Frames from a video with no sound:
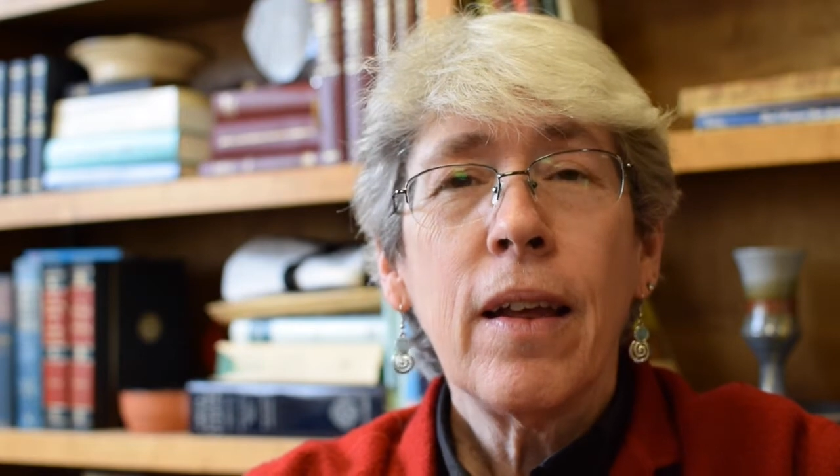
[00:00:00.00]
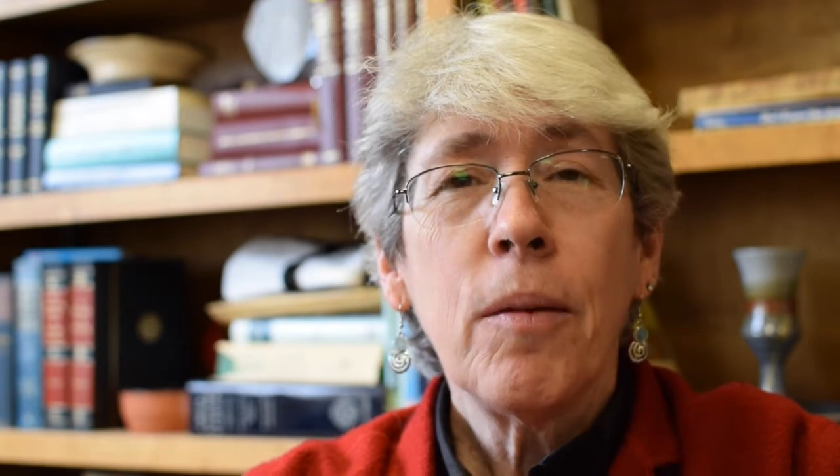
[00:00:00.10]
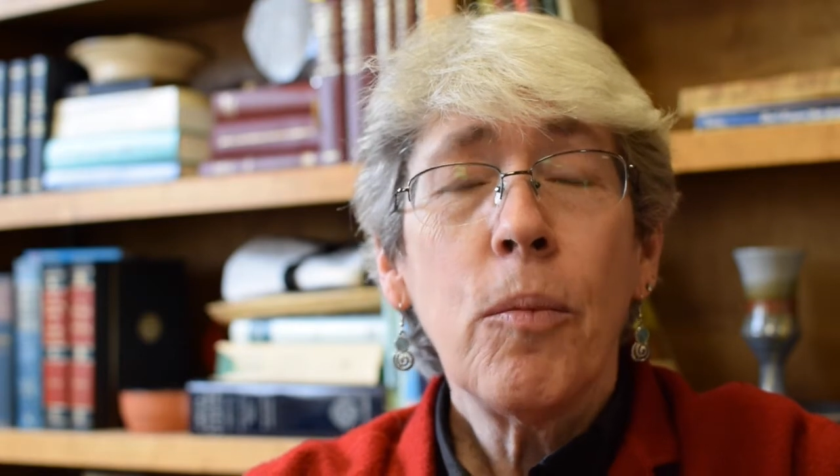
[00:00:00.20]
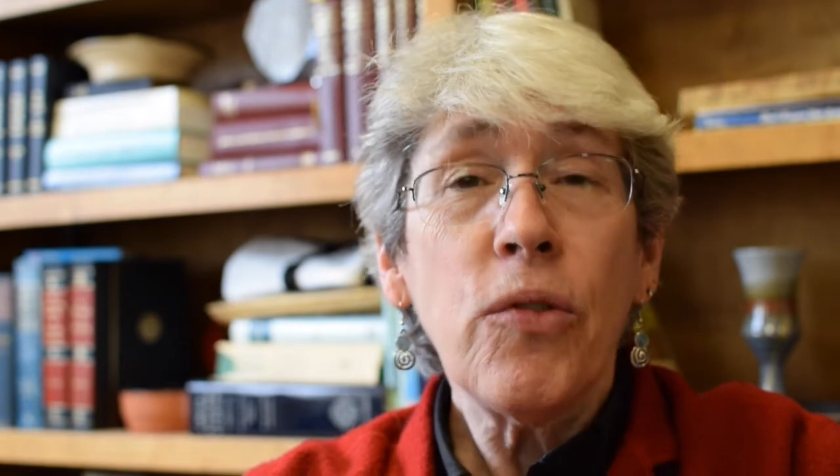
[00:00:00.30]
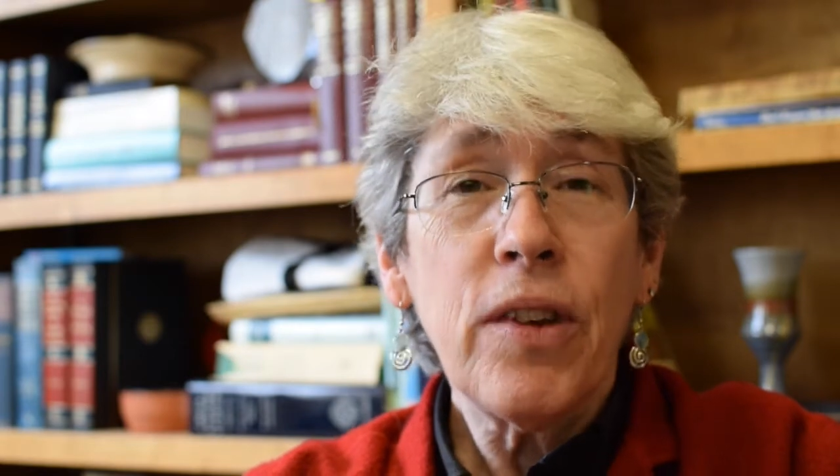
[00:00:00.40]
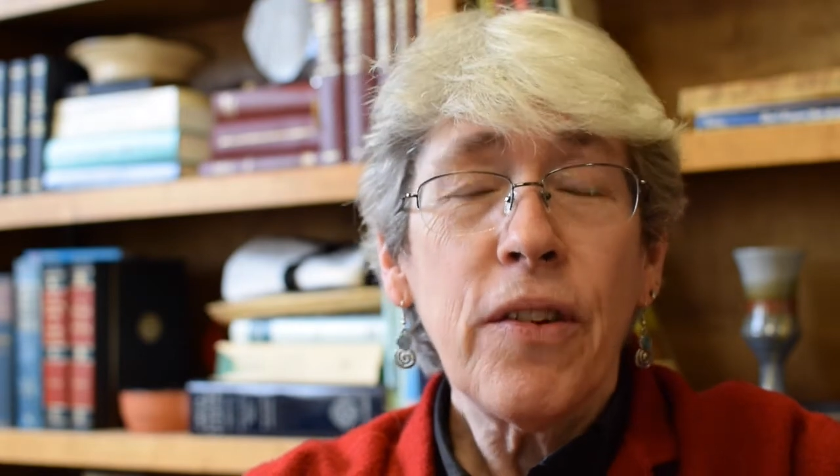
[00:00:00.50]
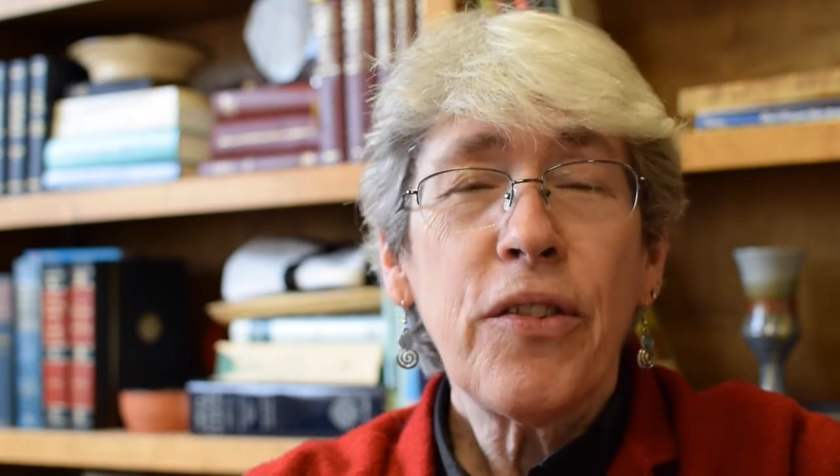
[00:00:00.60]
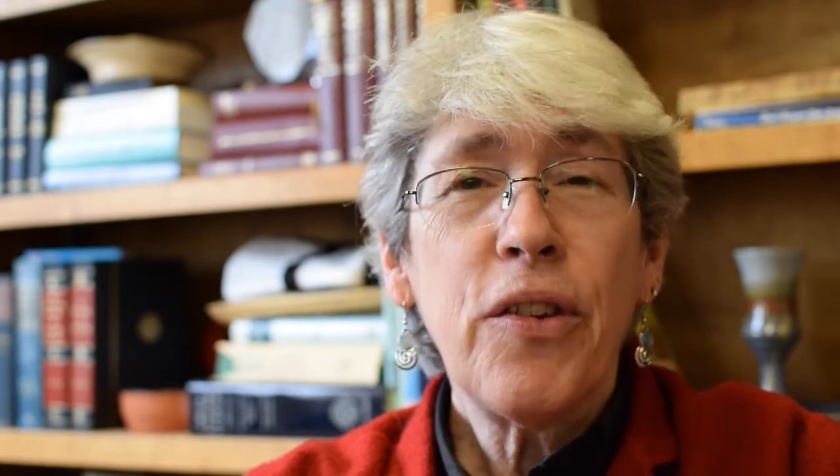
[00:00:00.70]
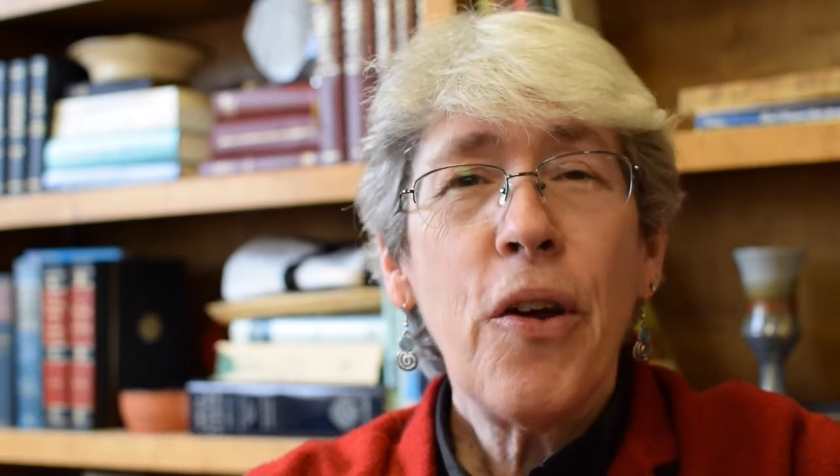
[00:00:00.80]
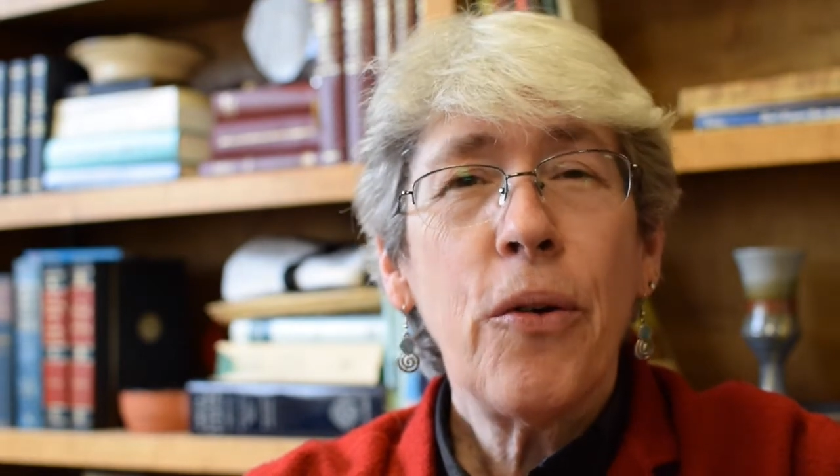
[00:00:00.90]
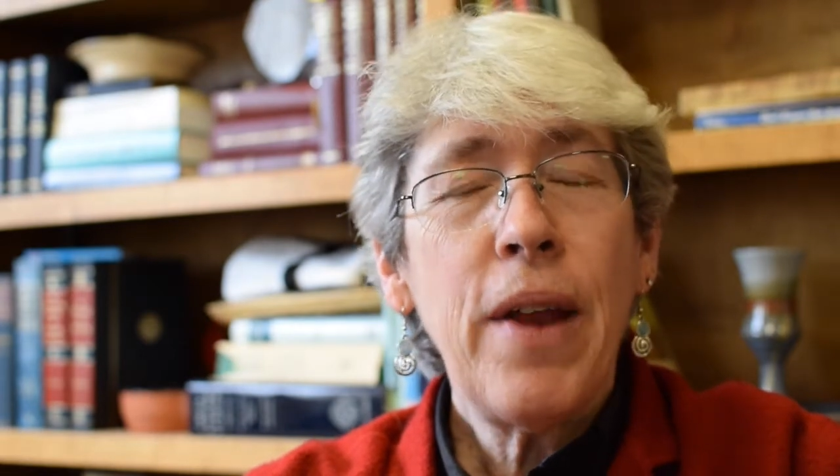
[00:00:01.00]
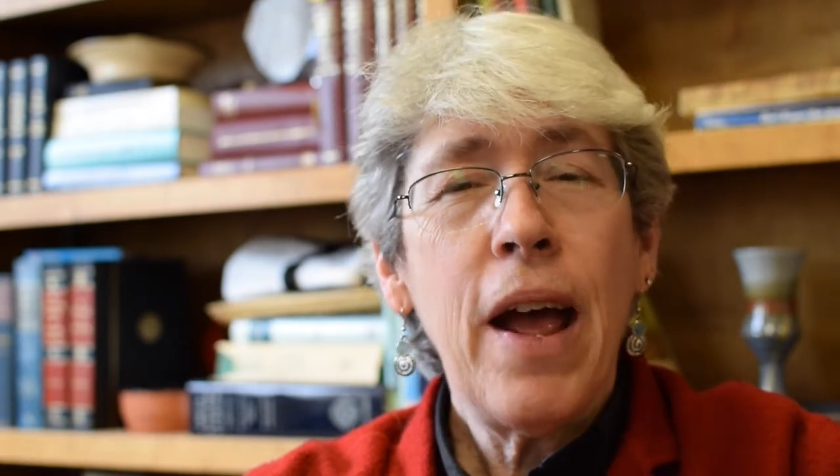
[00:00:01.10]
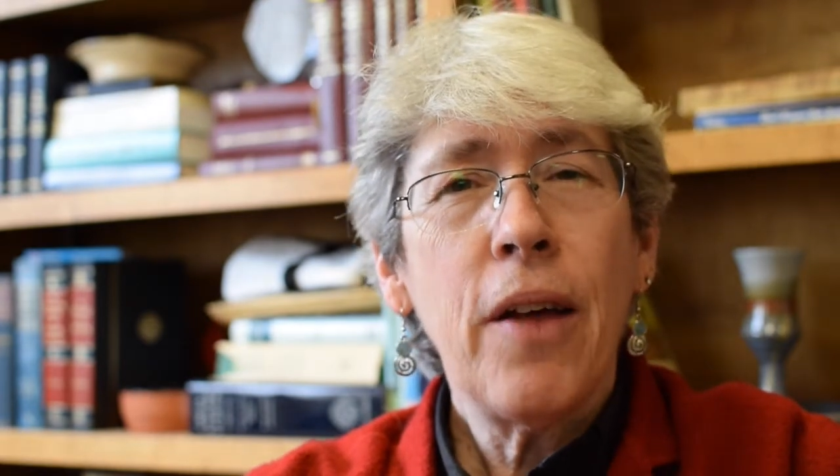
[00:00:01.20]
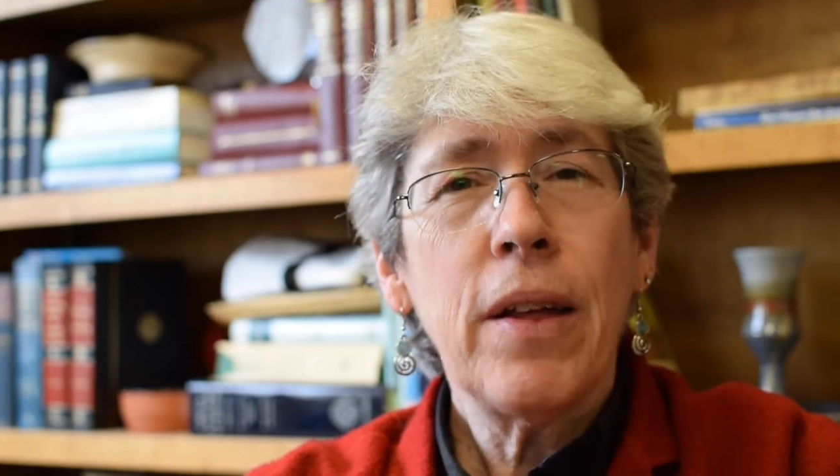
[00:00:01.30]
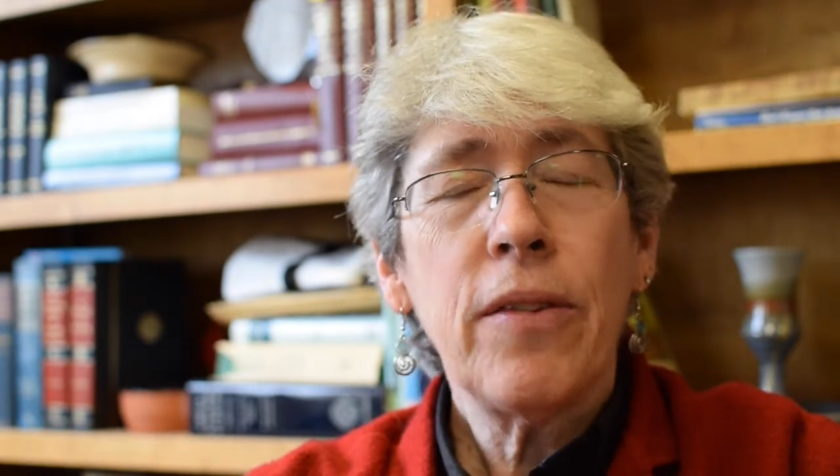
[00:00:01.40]
most of us know
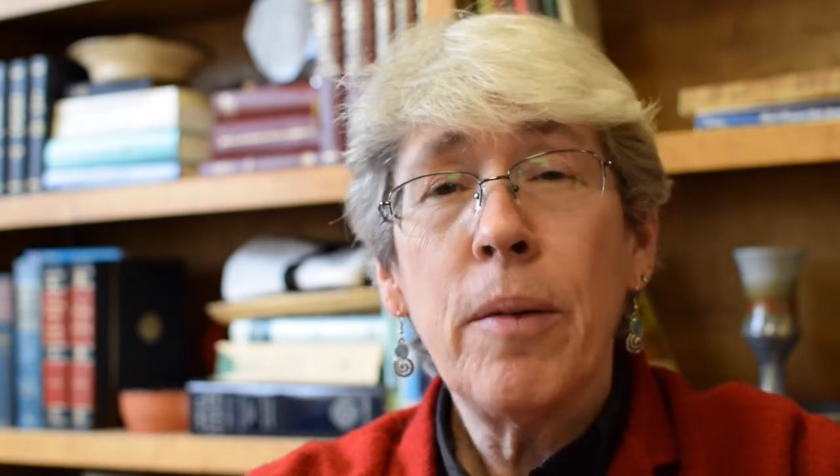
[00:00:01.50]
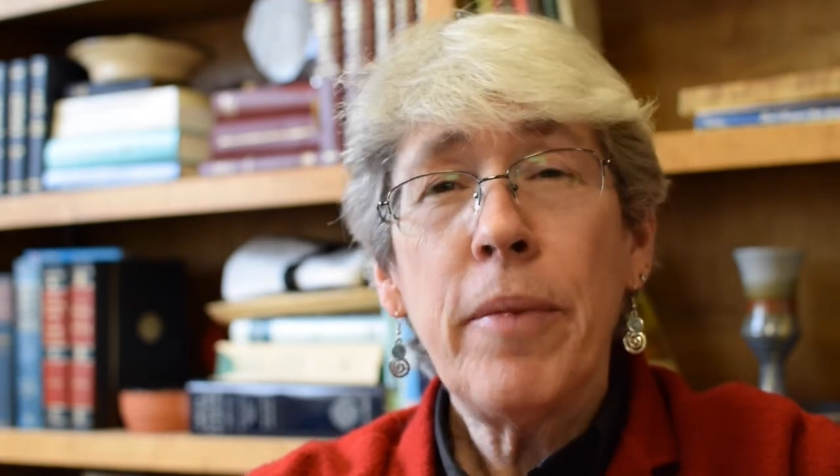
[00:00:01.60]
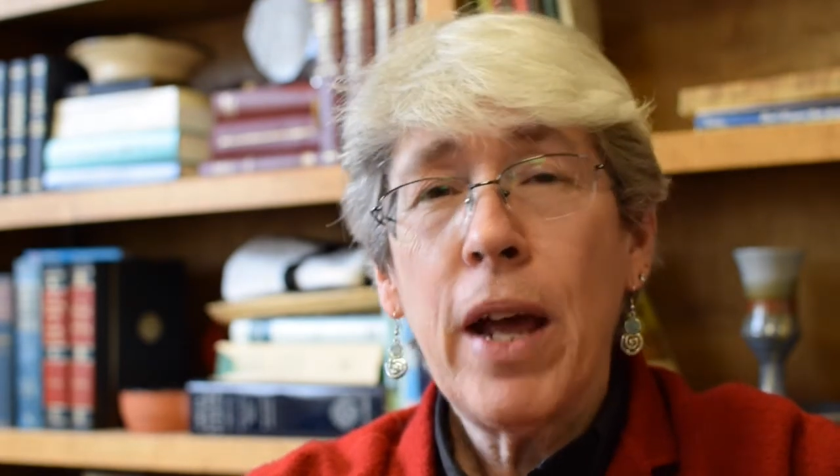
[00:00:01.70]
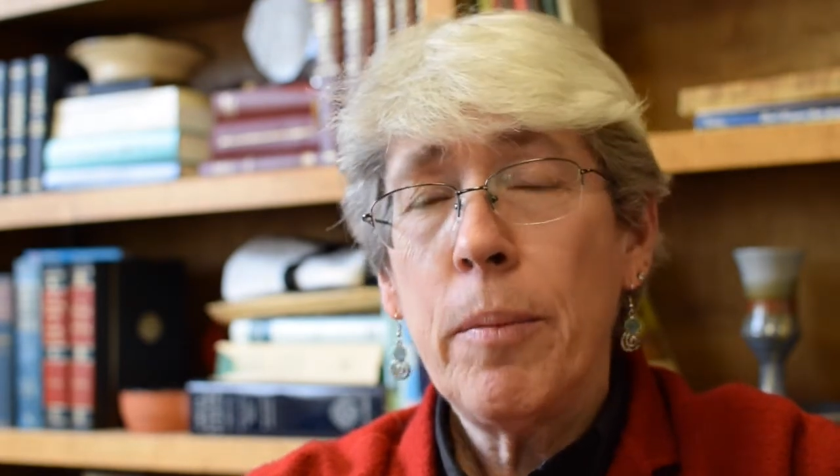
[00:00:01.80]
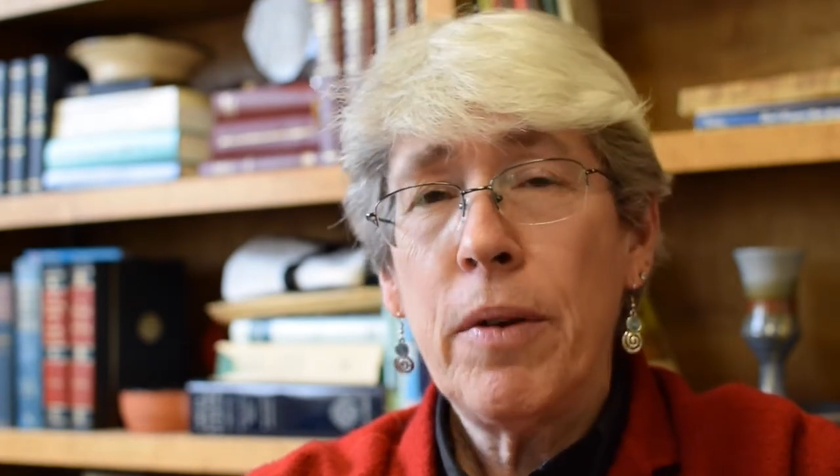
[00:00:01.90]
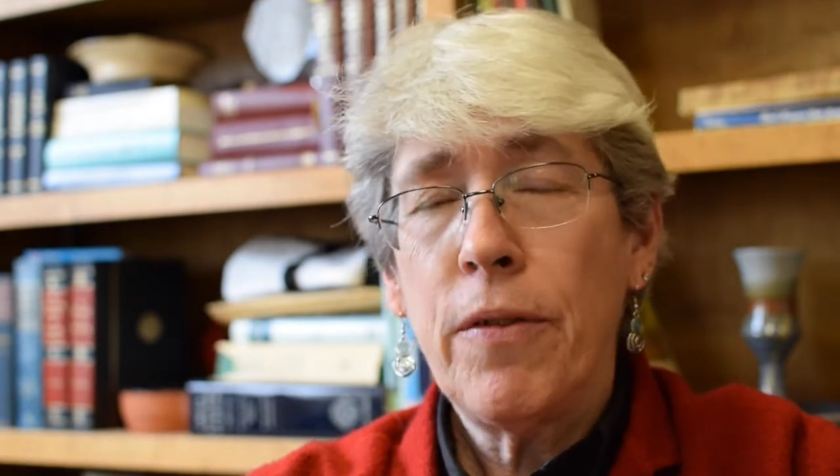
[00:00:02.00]
now that sometime